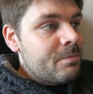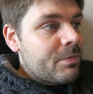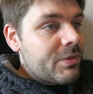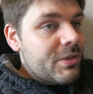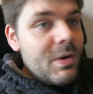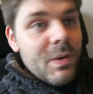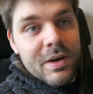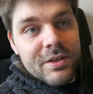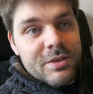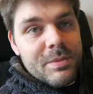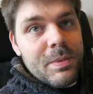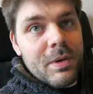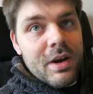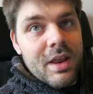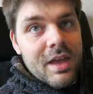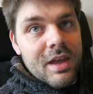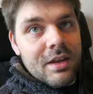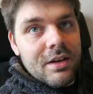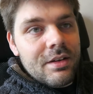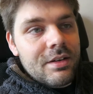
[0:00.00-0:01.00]
Nowhere to put
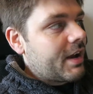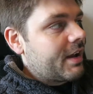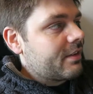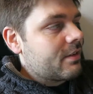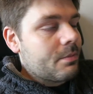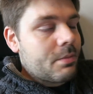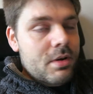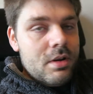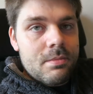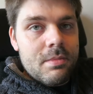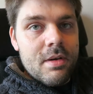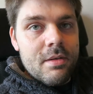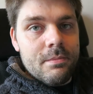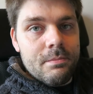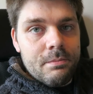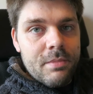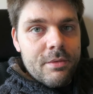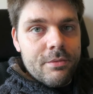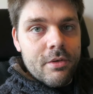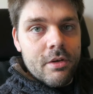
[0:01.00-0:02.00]
it. I had to put it a
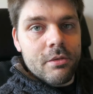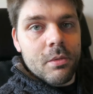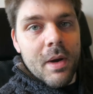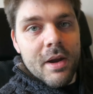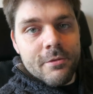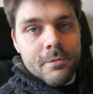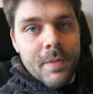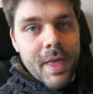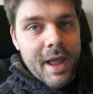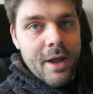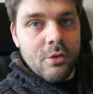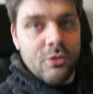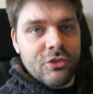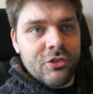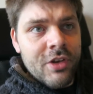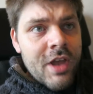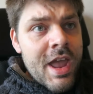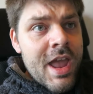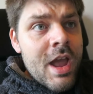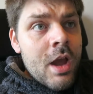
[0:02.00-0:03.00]
bit further away from the
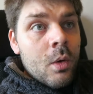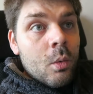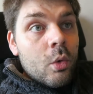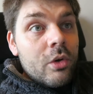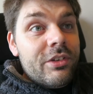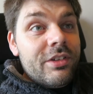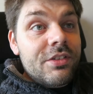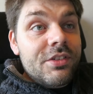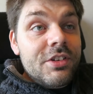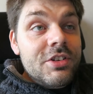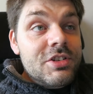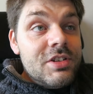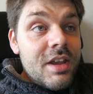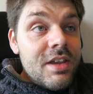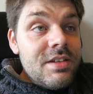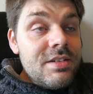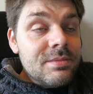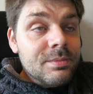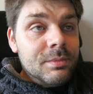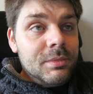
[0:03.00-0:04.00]
house, which is a
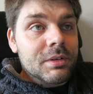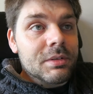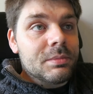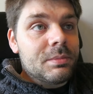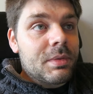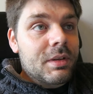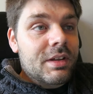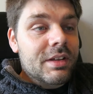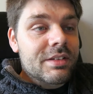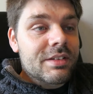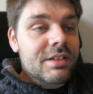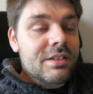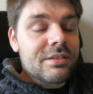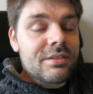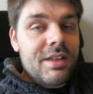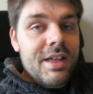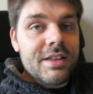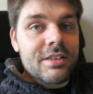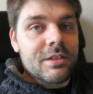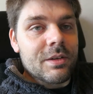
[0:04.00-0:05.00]
shame because I
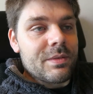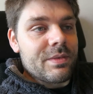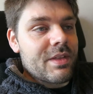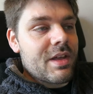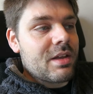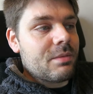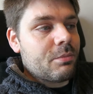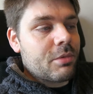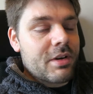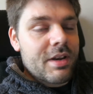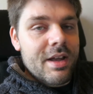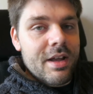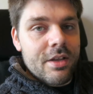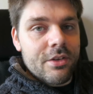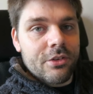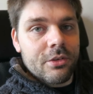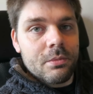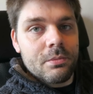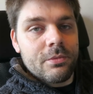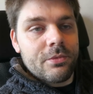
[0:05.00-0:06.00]
don't like doing that, putting it
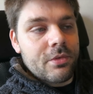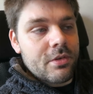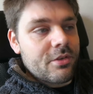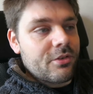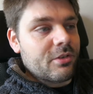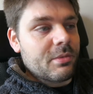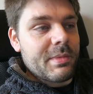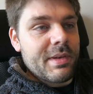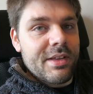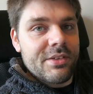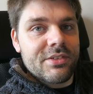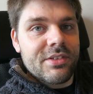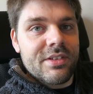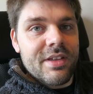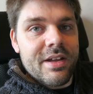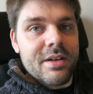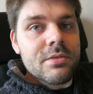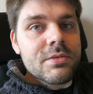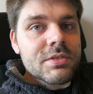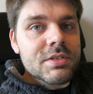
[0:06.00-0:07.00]
out in front of someone else's
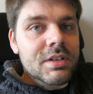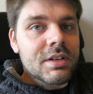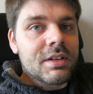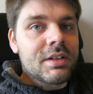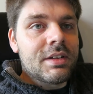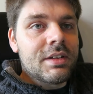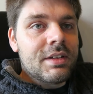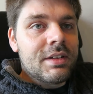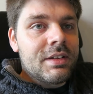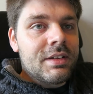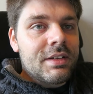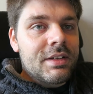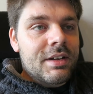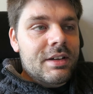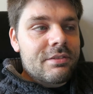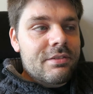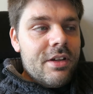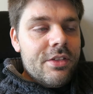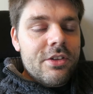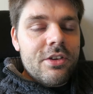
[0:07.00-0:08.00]
house.
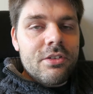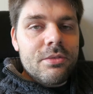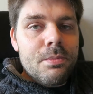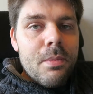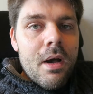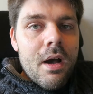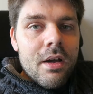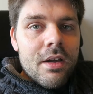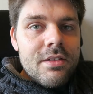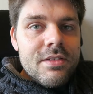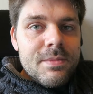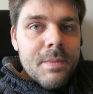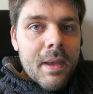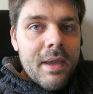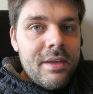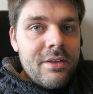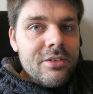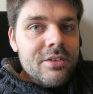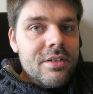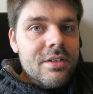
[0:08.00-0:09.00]
I'd rather use parking
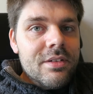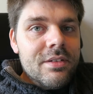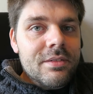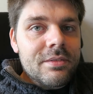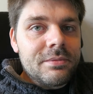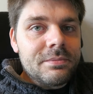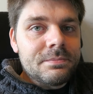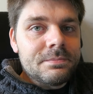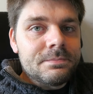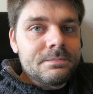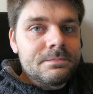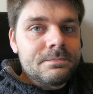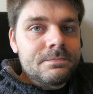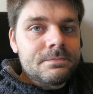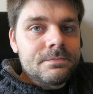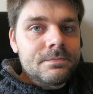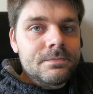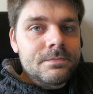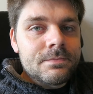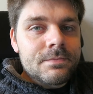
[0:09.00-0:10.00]
space.
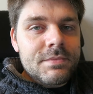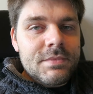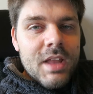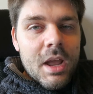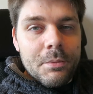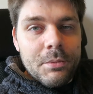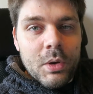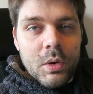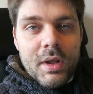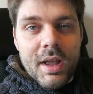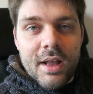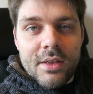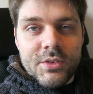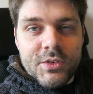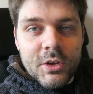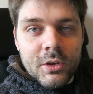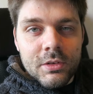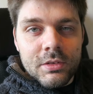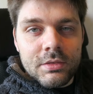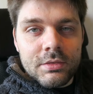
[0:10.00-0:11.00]
Damn you,
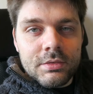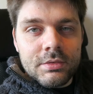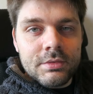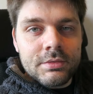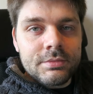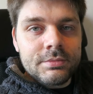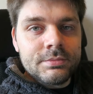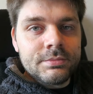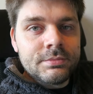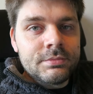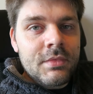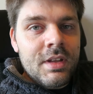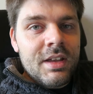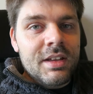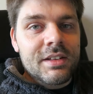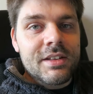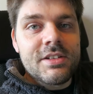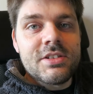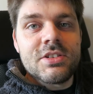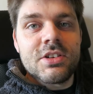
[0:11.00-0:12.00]
council.
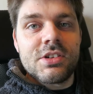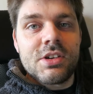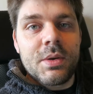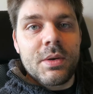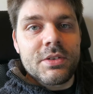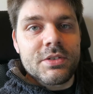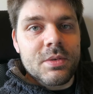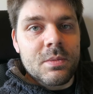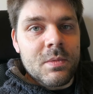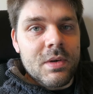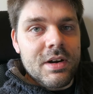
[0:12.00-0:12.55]
At least you're doing some